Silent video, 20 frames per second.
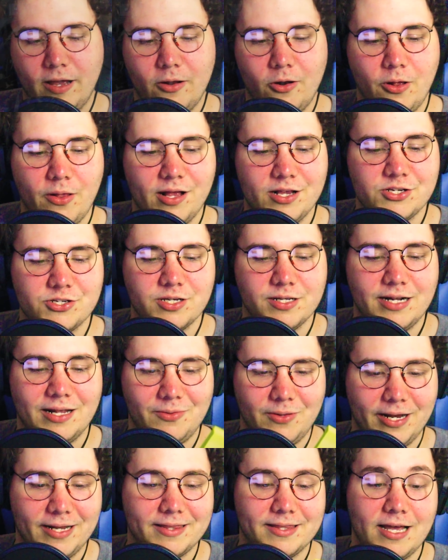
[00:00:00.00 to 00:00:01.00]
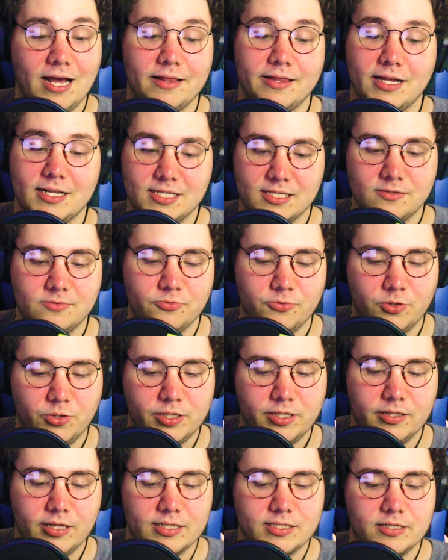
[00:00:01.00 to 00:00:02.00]
and all that shit. I like that. That's
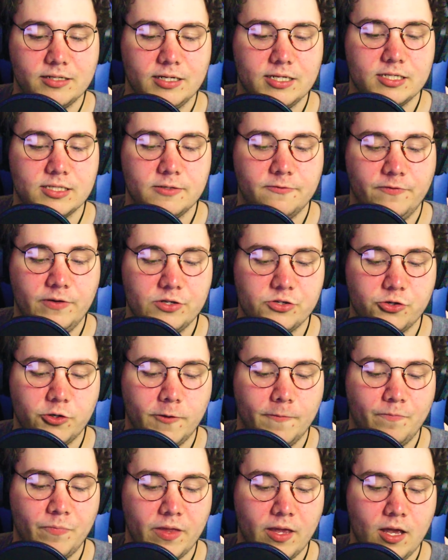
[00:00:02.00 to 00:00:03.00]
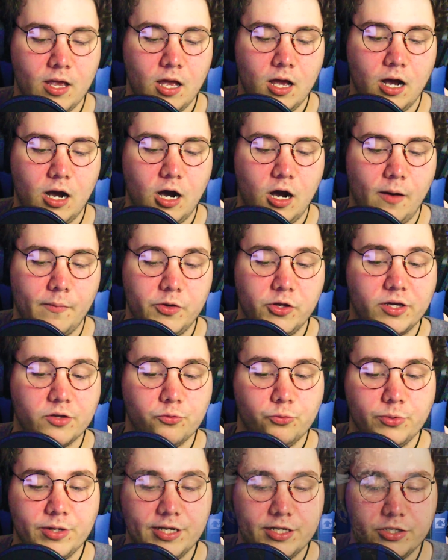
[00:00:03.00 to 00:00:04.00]
a nice feature. You
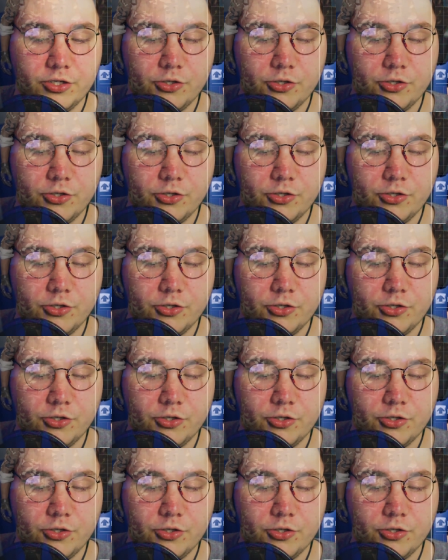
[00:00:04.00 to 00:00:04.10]
can read